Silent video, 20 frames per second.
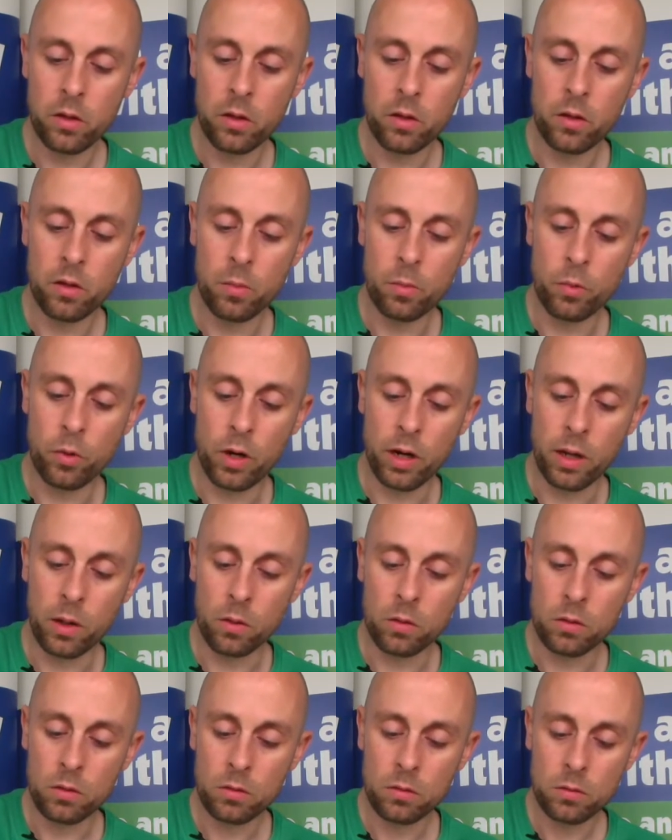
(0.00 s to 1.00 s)
the
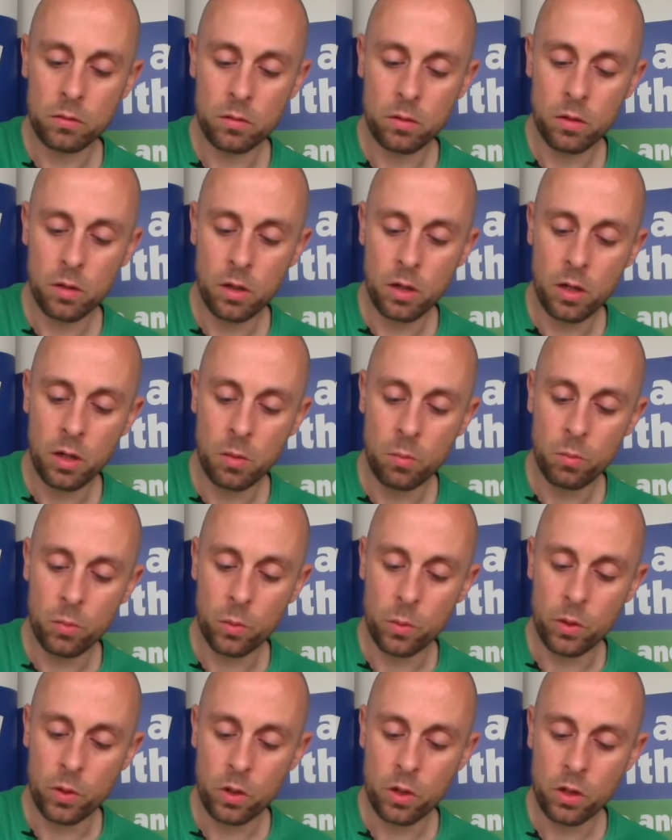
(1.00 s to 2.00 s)
brown,
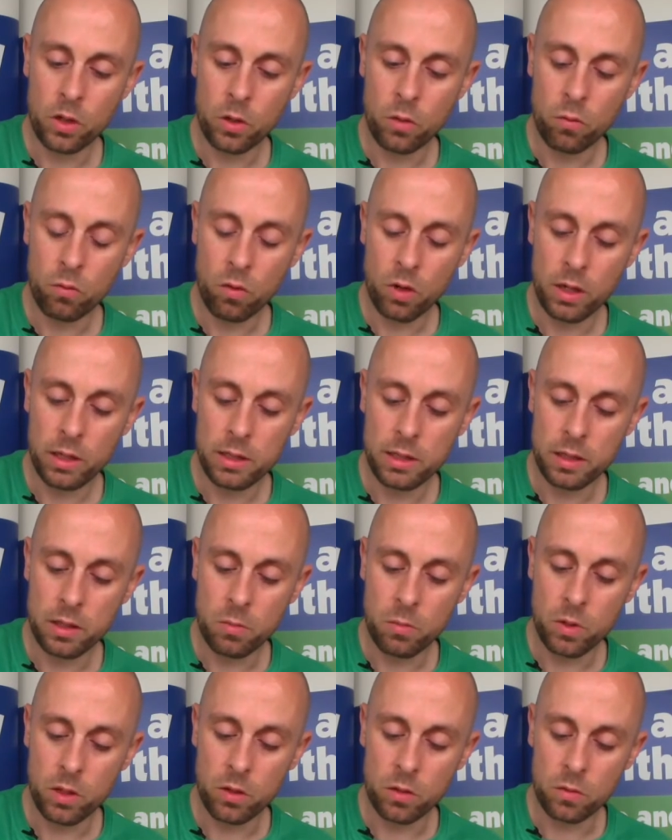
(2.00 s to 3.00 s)
but we're not going to go right in
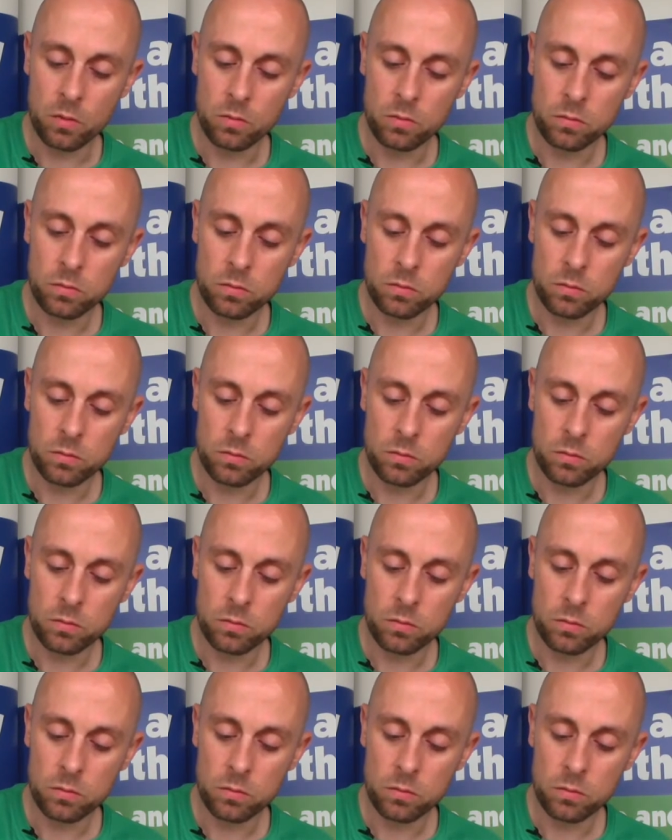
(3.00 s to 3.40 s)
the middle.